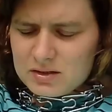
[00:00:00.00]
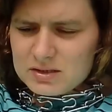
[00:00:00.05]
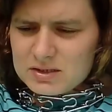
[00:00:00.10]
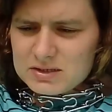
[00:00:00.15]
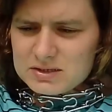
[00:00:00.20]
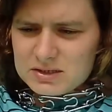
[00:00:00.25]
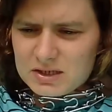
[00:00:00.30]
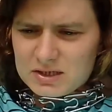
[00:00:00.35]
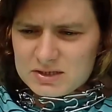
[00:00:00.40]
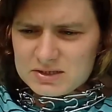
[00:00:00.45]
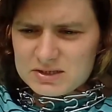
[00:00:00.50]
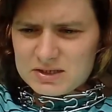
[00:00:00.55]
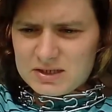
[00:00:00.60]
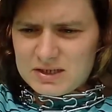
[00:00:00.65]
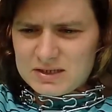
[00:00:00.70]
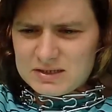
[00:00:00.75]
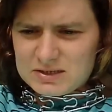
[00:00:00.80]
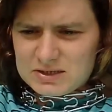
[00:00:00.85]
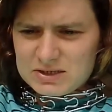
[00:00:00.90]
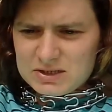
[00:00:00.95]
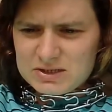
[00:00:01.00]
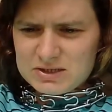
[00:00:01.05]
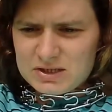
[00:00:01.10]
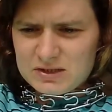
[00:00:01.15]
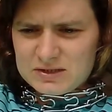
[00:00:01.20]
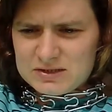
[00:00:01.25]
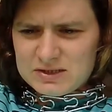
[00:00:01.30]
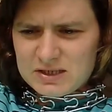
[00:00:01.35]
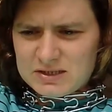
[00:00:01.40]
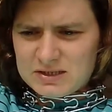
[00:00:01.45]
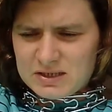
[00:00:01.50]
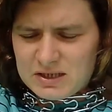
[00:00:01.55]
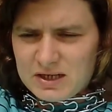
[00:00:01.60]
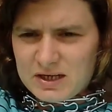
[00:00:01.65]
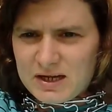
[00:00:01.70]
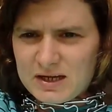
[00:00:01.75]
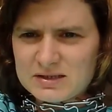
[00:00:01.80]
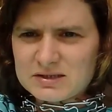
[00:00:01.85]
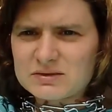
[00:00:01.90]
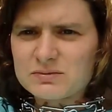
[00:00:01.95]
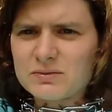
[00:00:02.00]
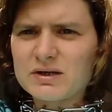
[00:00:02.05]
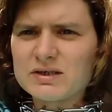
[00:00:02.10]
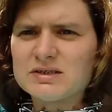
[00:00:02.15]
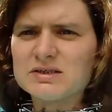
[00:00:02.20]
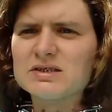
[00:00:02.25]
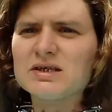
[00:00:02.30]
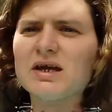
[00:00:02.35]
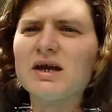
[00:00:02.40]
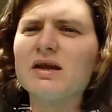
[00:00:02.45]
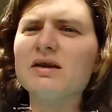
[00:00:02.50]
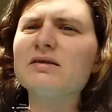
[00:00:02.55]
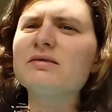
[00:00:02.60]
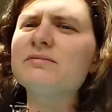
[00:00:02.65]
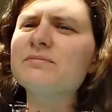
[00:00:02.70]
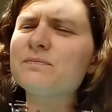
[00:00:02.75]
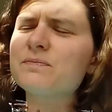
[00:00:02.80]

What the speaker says: such that it's just sort of sitting against my skin,